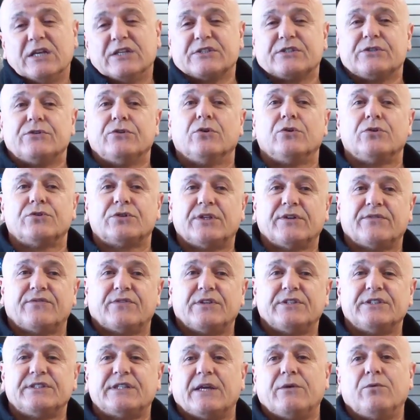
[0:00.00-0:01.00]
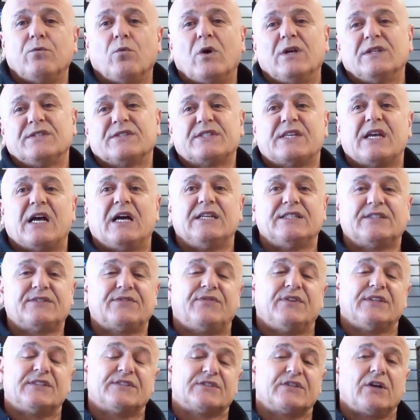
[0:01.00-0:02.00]
it's no different than one size
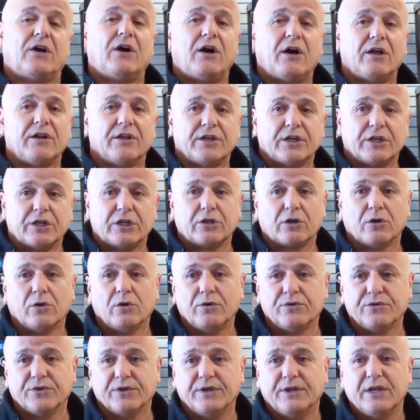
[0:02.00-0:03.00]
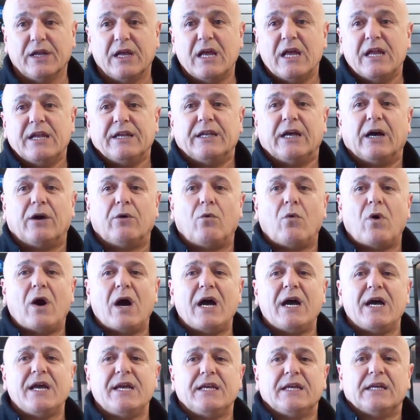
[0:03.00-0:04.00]
fits all in clothing. Now,
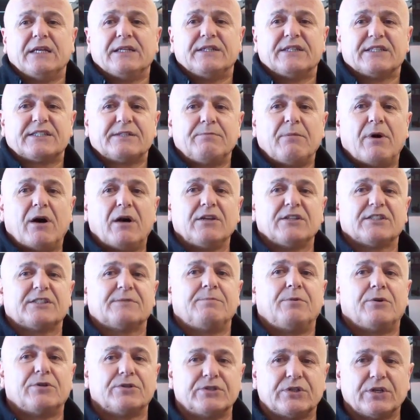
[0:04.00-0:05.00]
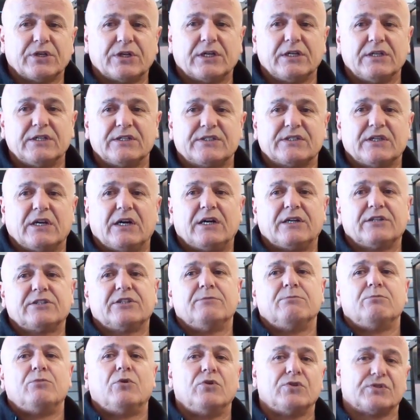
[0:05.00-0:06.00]
why the smallest particulates are
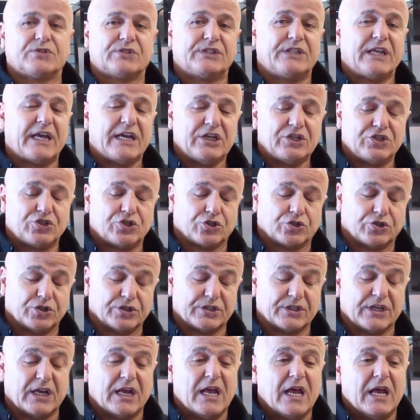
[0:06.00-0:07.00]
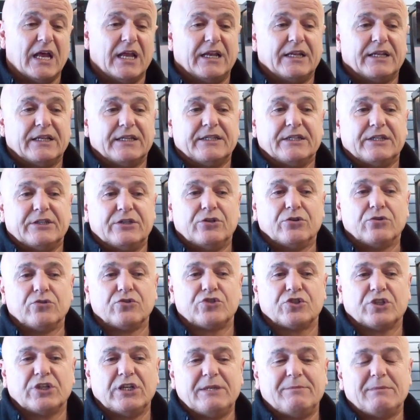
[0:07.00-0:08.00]
the most dangerous?
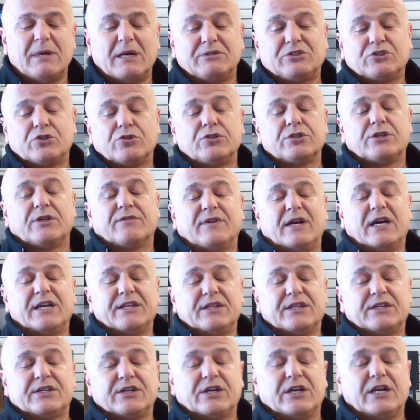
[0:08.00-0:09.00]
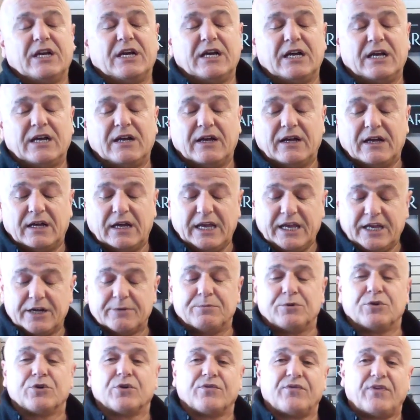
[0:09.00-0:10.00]
Usually, majority of other air
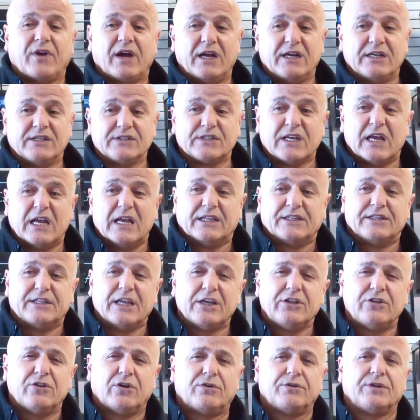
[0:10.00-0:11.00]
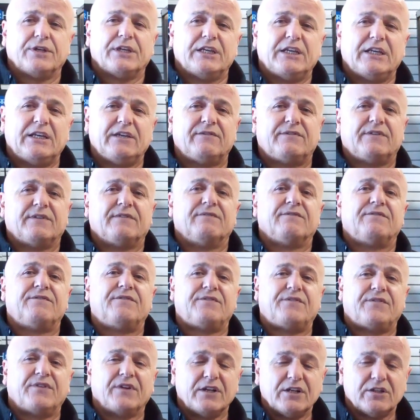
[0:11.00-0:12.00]
purifiers, they don't even
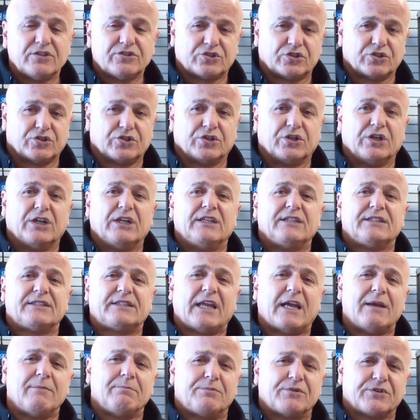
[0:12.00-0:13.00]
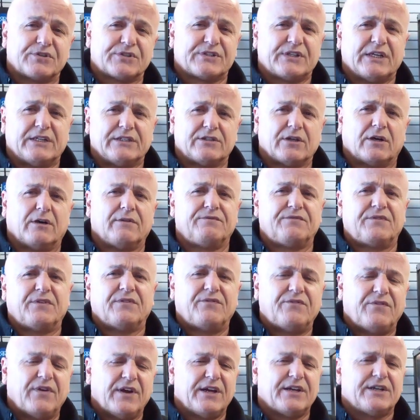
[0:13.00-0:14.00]
filter 10% of the
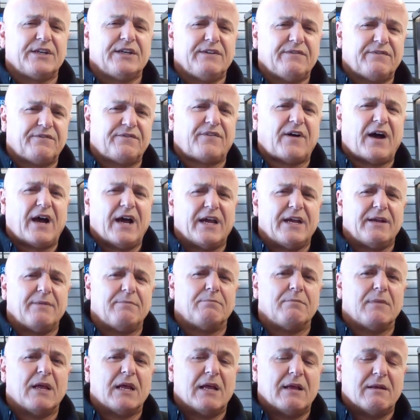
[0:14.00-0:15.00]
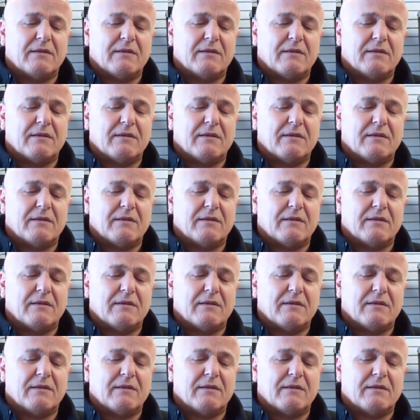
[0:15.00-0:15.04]
very fine